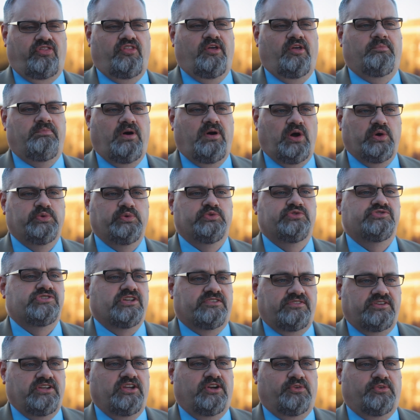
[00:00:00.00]
The bones
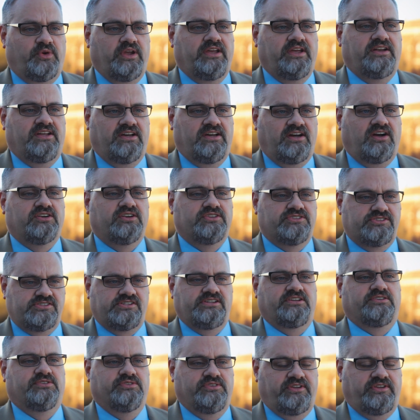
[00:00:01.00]
of the arena are
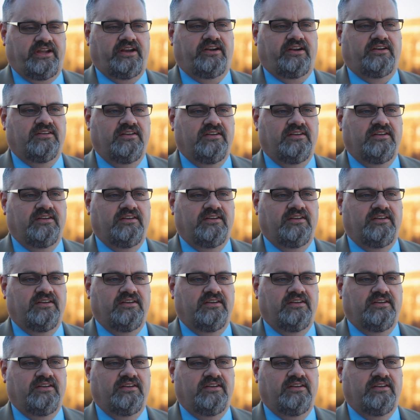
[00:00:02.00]
still there.